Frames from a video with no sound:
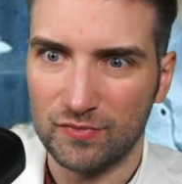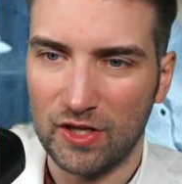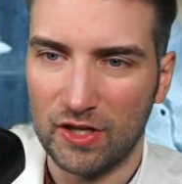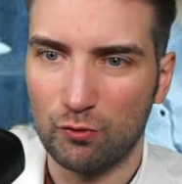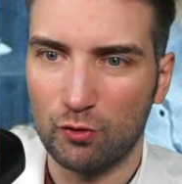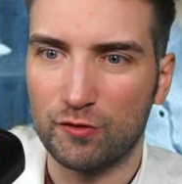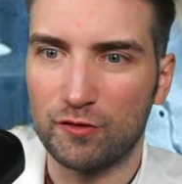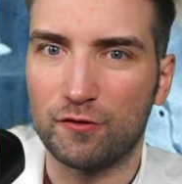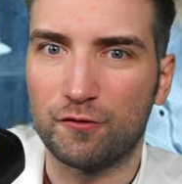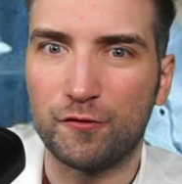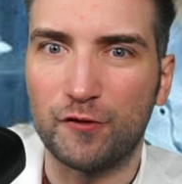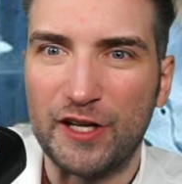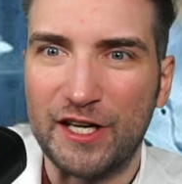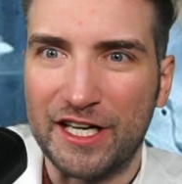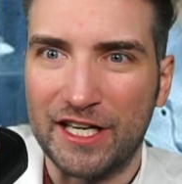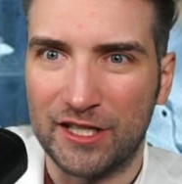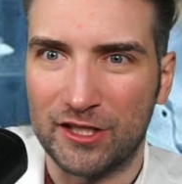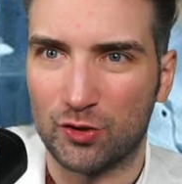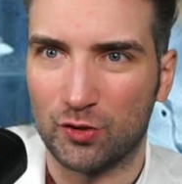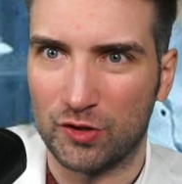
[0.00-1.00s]
with the
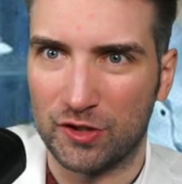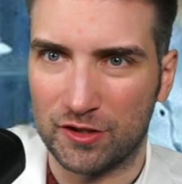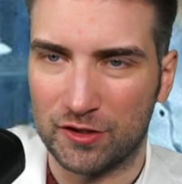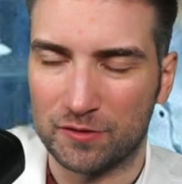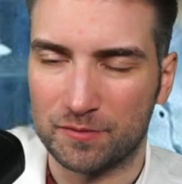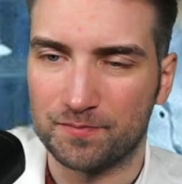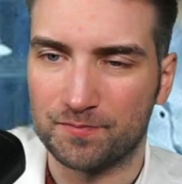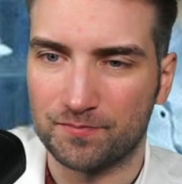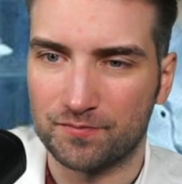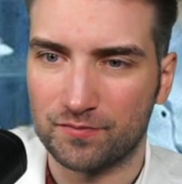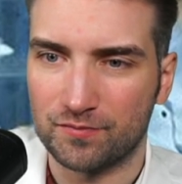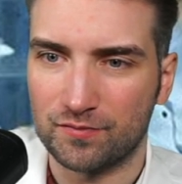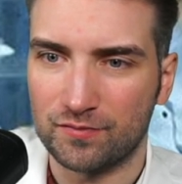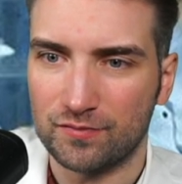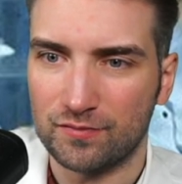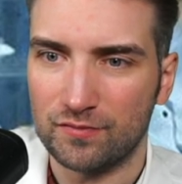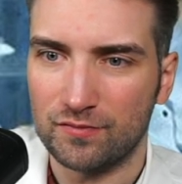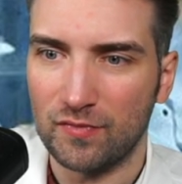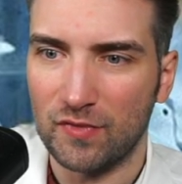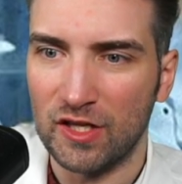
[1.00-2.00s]
feeling to it
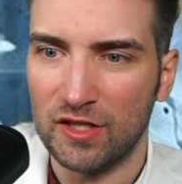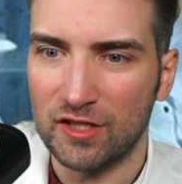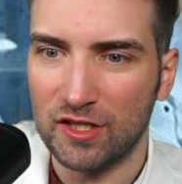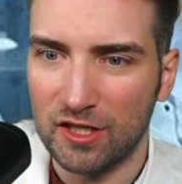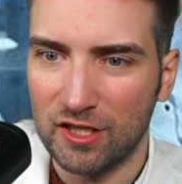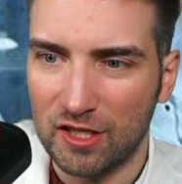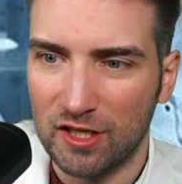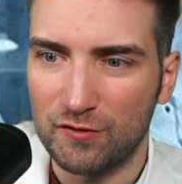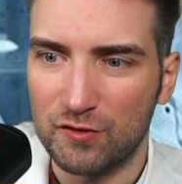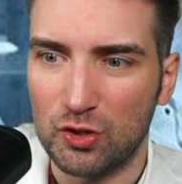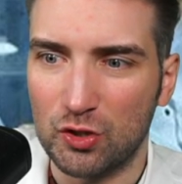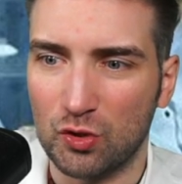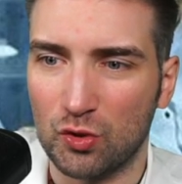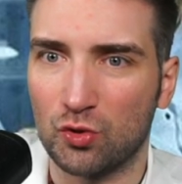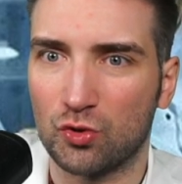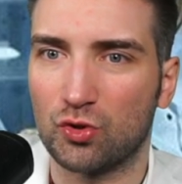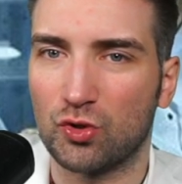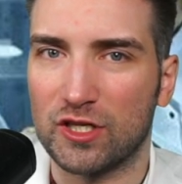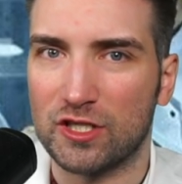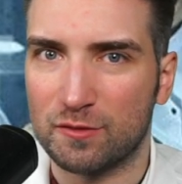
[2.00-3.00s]
that it gives you
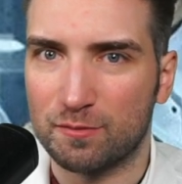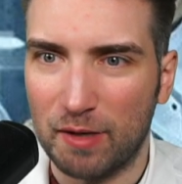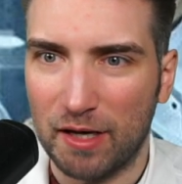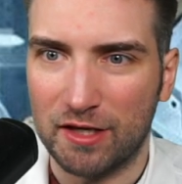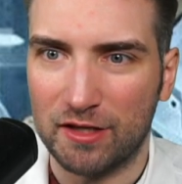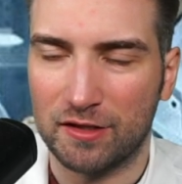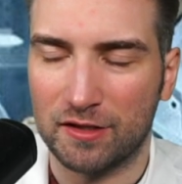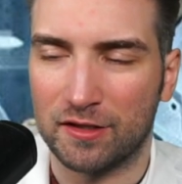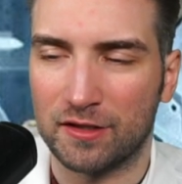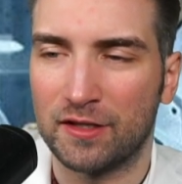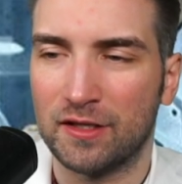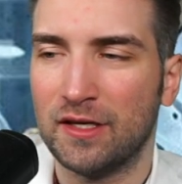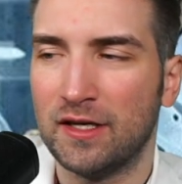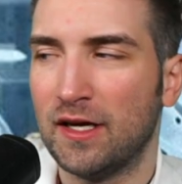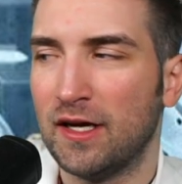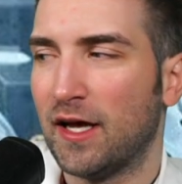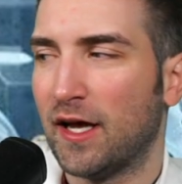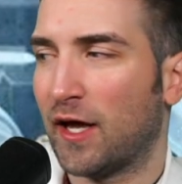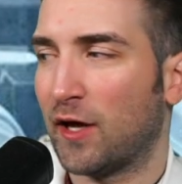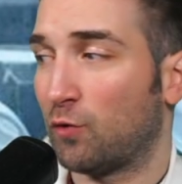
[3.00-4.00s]
to a Spectre.
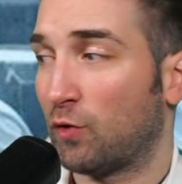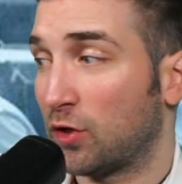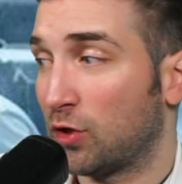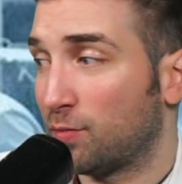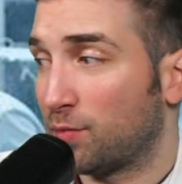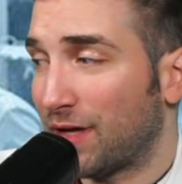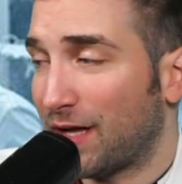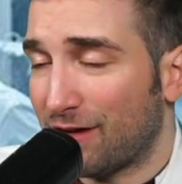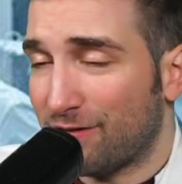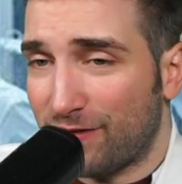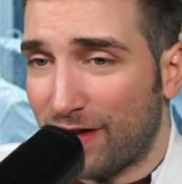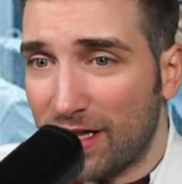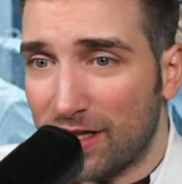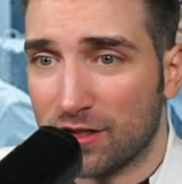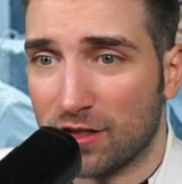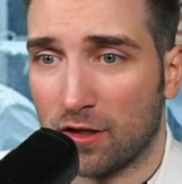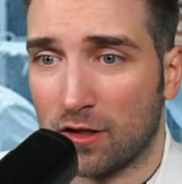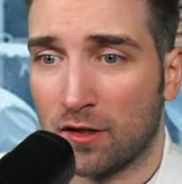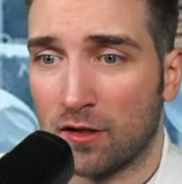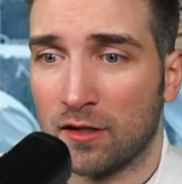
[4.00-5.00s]
And when you play a
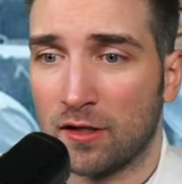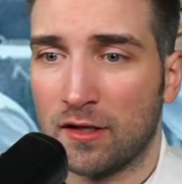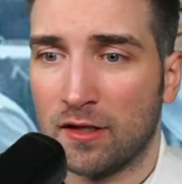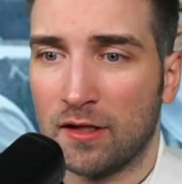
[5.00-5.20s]
Vandal,